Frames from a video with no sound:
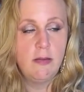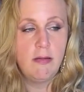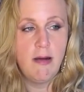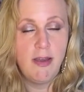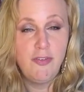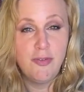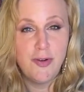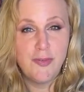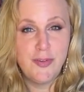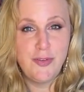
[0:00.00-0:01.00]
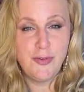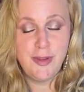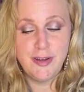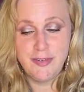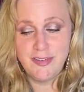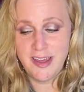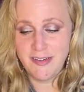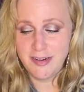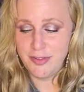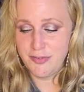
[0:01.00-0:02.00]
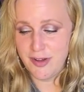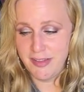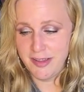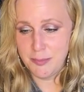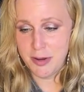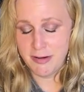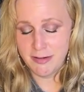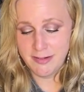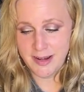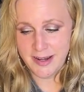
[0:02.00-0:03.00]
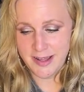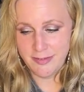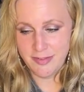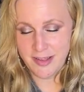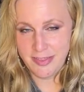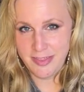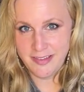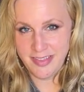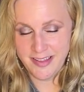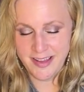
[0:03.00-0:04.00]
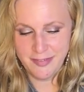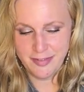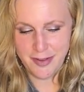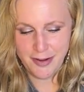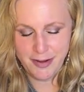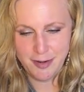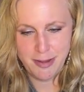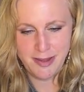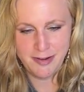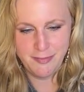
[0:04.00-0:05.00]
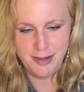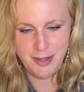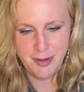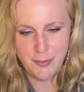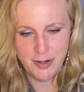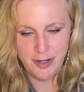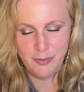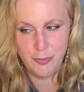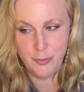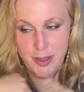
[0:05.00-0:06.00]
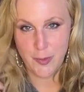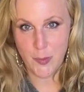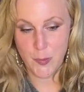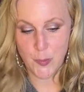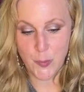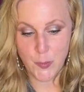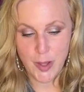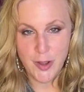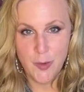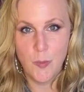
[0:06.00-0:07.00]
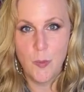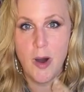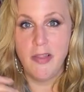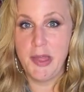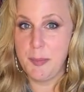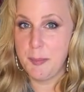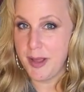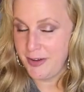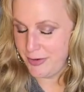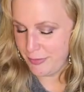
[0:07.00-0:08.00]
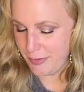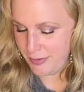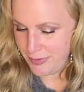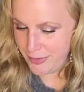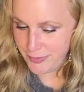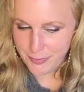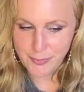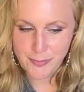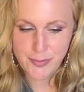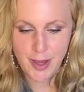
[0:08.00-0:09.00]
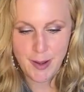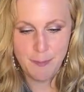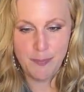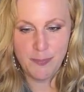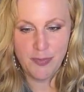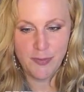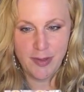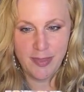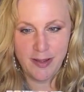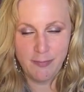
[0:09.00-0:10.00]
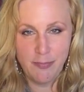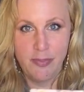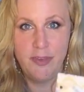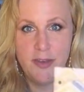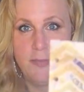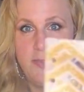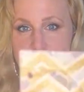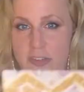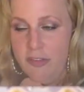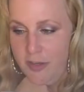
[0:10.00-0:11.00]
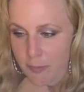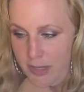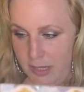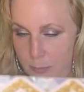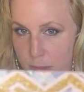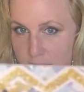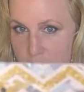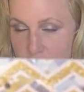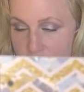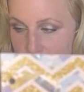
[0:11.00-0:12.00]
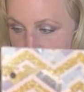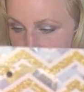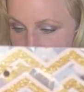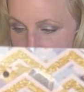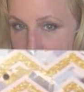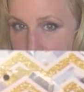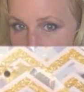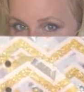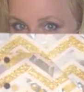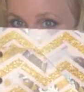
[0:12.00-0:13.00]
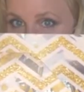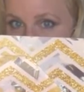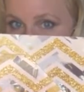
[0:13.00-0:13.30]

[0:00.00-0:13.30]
gosh, for over 2 years now, and it's falling apart. And I think like I was talking about in a video, wanting to do like a whole wallet binder review. So that's just going to be like buying the stuff. But anyway, so